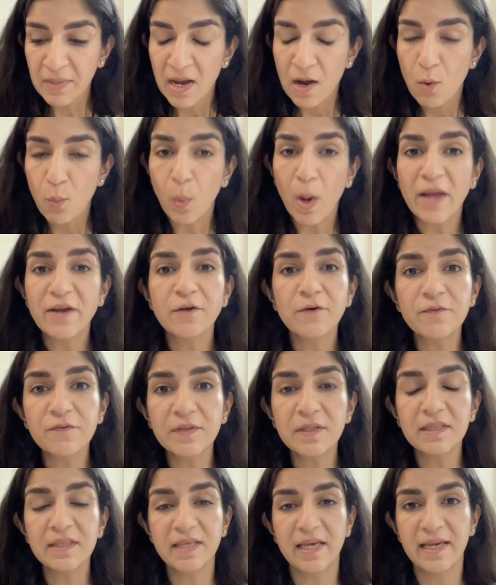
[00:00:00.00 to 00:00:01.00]
one of
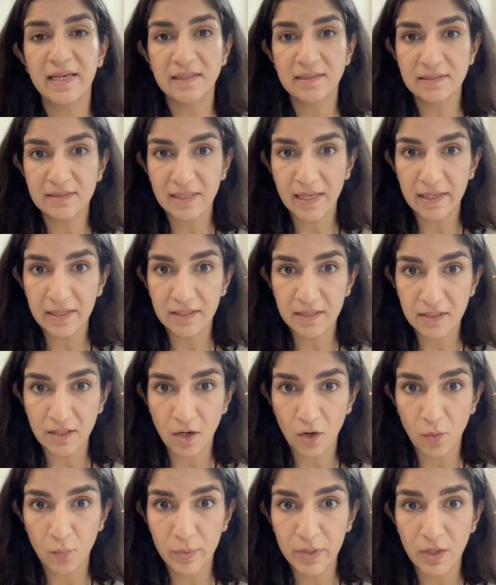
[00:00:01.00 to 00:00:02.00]
the things that
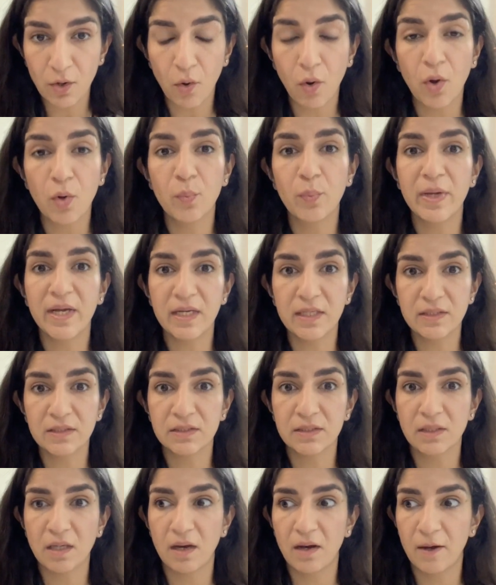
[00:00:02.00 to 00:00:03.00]
we
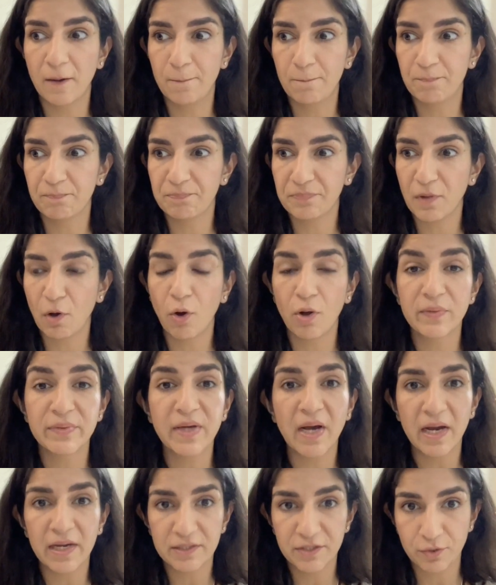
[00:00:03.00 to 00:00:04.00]
always, all
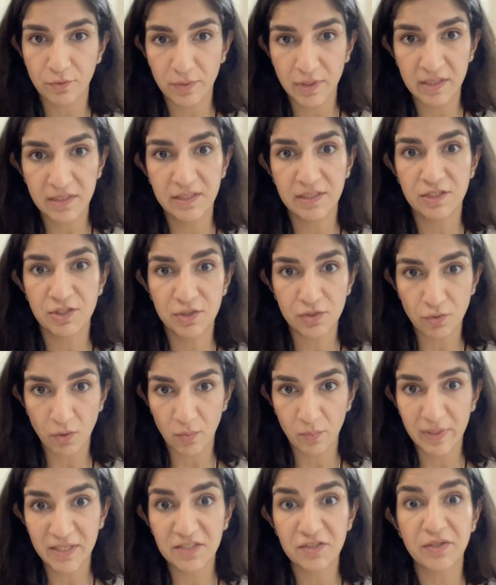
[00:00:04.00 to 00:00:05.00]
the Hatha Yoga teachers
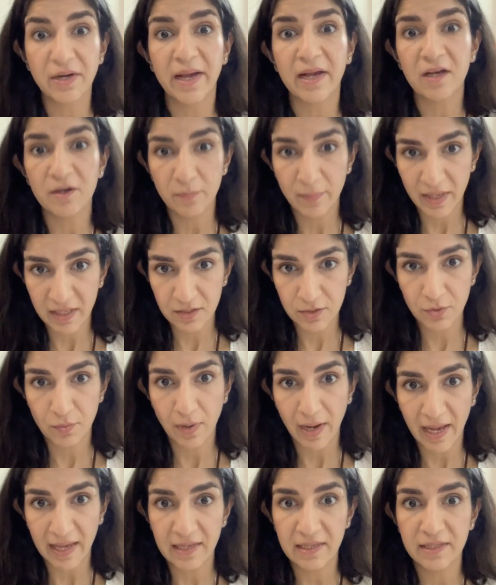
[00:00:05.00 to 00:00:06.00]
always recommend you
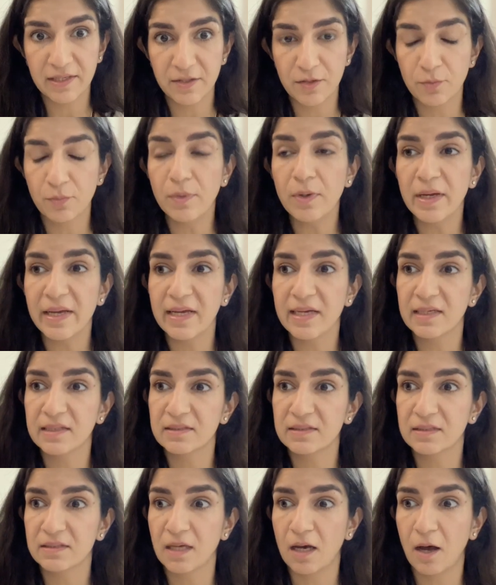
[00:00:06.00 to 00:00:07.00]
highly do
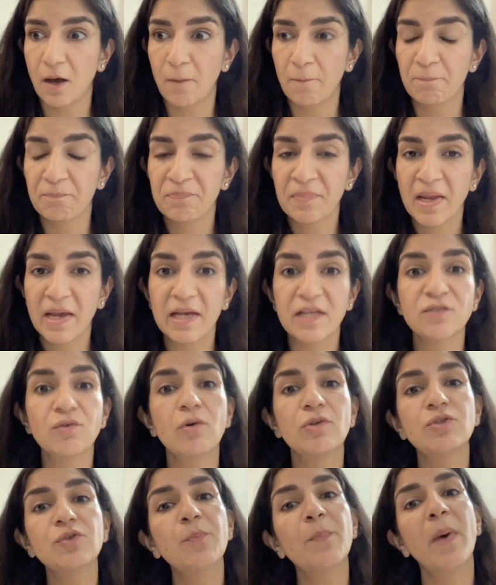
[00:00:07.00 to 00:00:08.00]
is
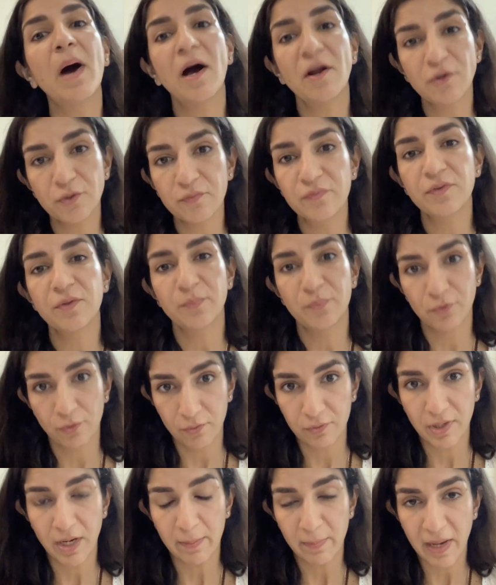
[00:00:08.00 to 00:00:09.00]
also part of the
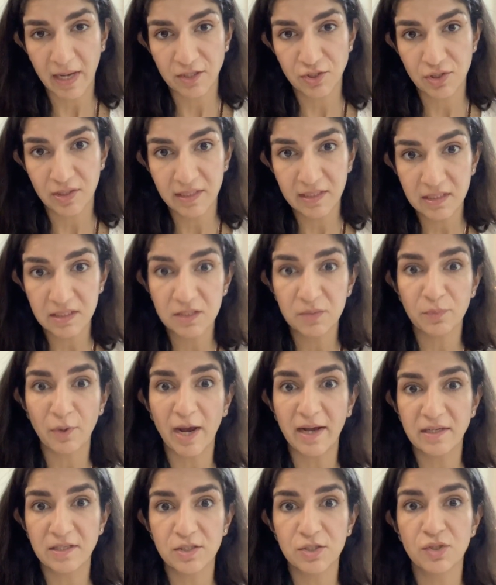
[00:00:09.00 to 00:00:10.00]
program actually, this
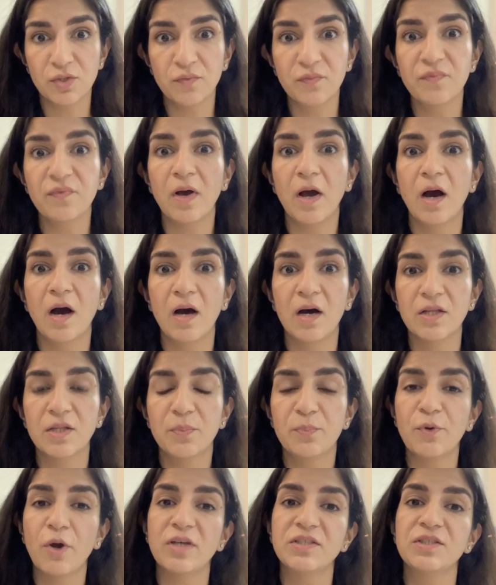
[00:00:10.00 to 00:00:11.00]
practice of the
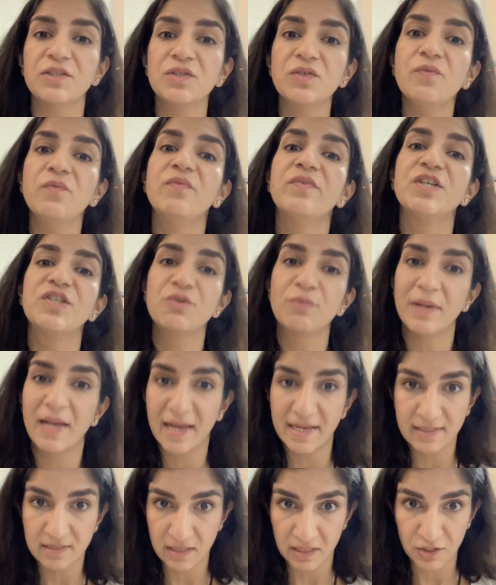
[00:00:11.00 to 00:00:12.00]
process of
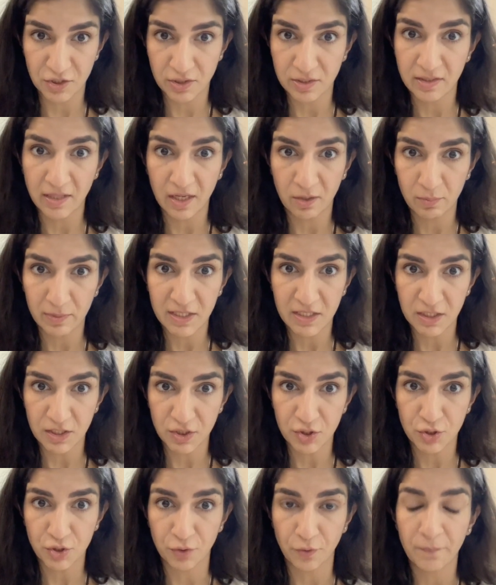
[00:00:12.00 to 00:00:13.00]
visualization that we
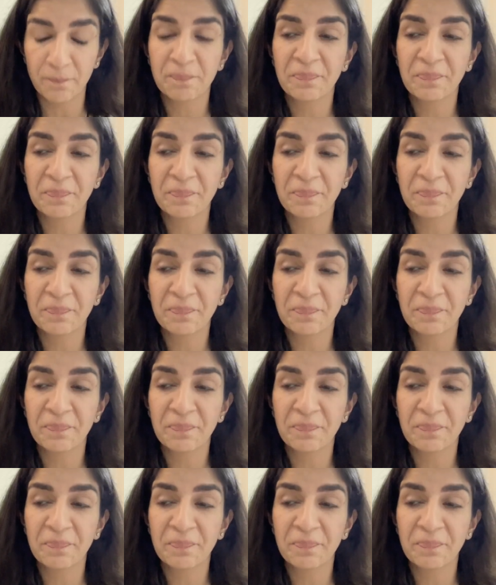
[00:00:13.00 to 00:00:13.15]
teach you.